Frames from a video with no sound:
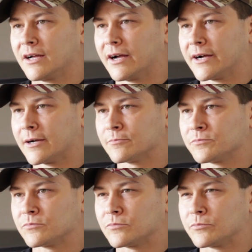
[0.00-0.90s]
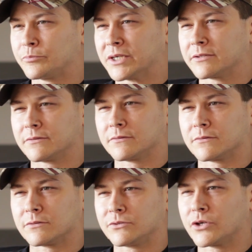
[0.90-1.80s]
But
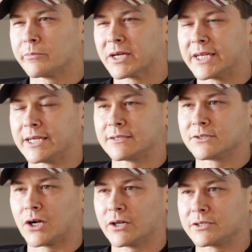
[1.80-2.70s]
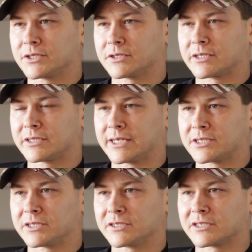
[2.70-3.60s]
nobody acknowledges
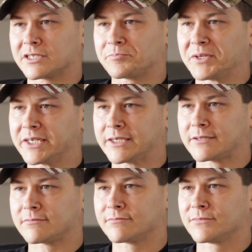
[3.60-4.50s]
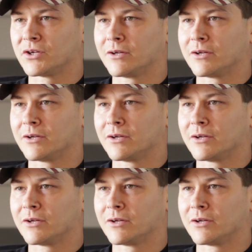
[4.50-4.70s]
addictions as being